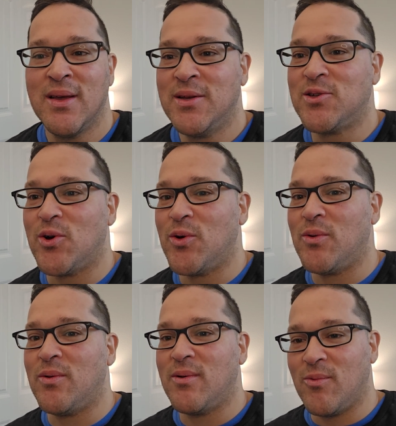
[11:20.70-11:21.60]

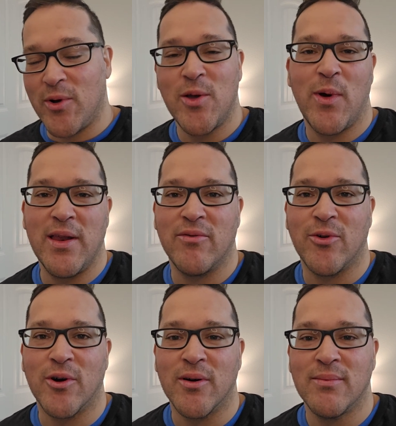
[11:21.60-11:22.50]
So what are you waiting
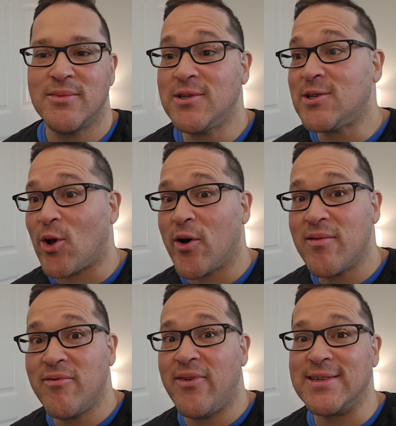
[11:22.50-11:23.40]
for? Start
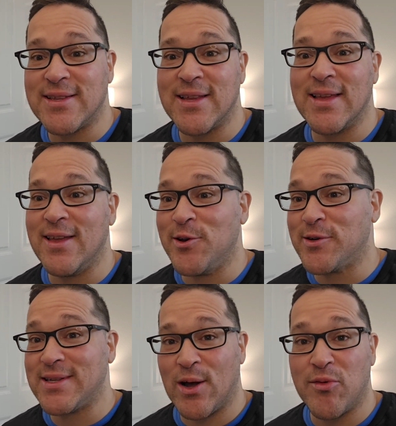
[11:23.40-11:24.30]
investing in
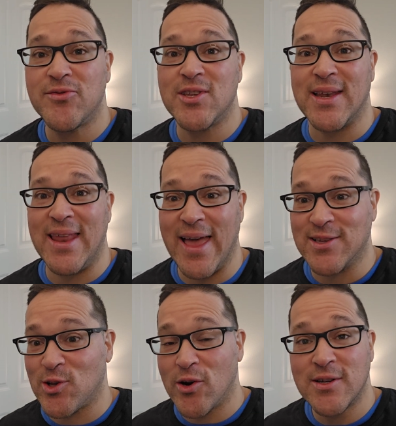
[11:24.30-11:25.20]
yourself today.
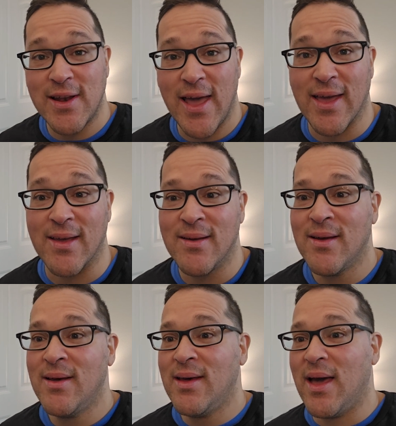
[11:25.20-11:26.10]
Start today
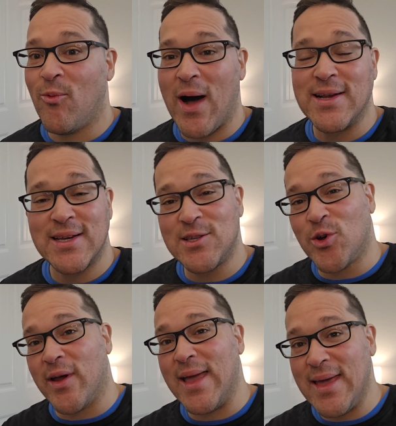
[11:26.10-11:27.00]
and watch as
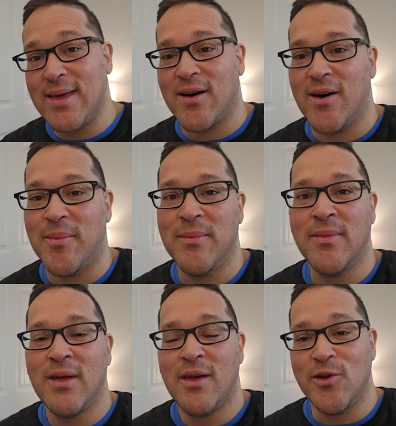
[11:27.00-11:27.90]
your income,
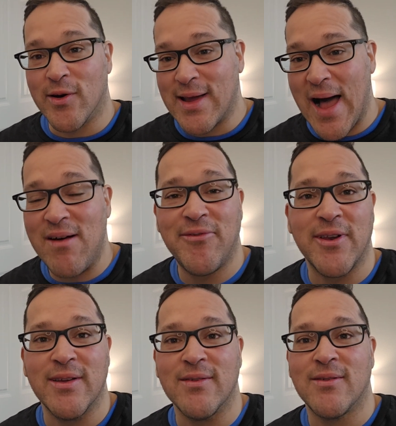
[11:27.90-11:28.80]
your
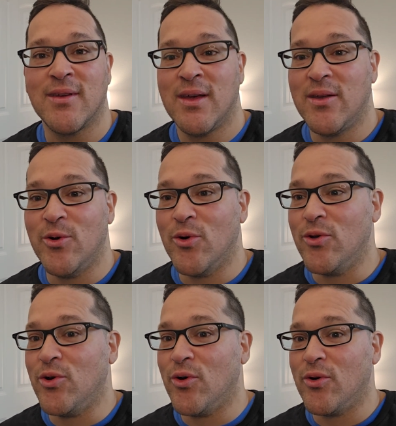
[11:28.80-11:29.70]
confidence,
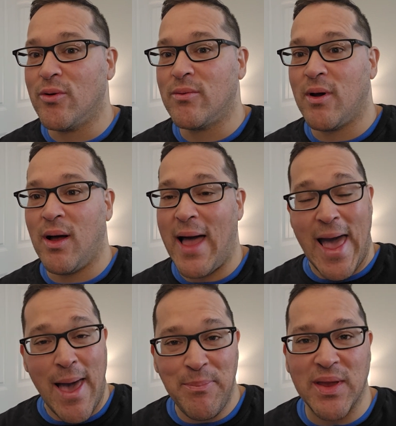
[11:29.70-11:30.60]
your
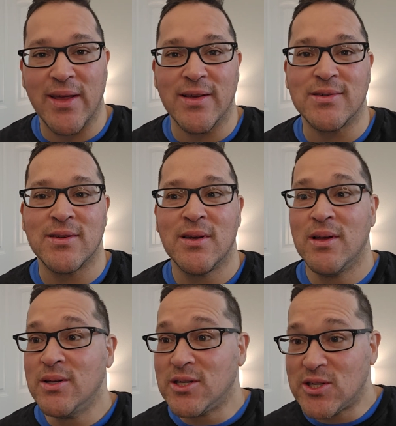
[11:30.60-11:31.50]
happiness
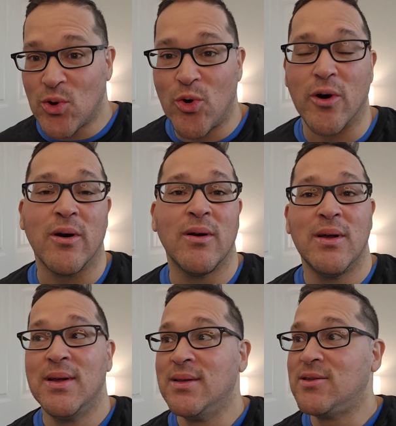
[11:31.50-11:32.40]
soar
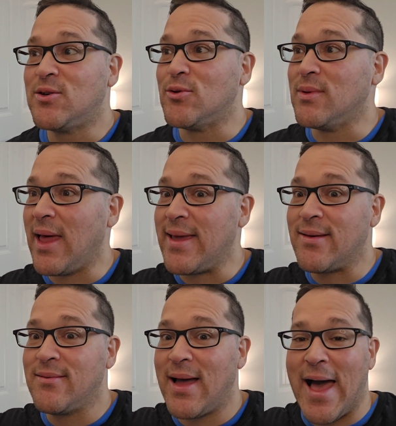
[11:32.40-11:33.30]
to
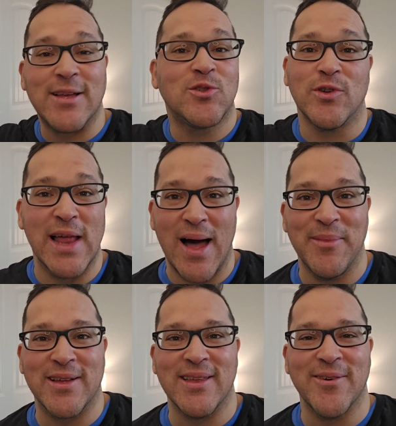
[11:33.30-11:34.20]

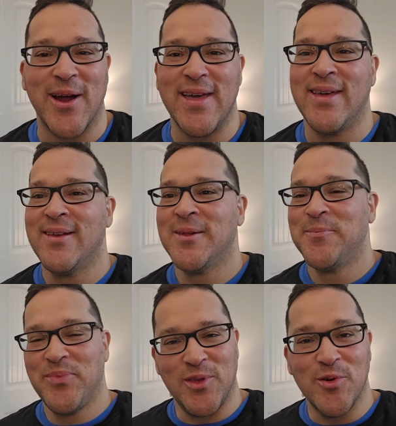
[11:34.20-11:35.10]
astronomically, right?
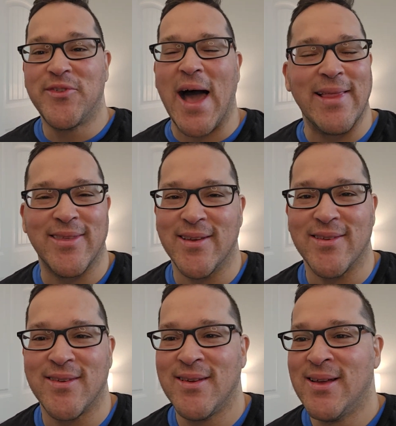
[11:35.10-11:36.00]
You've got this.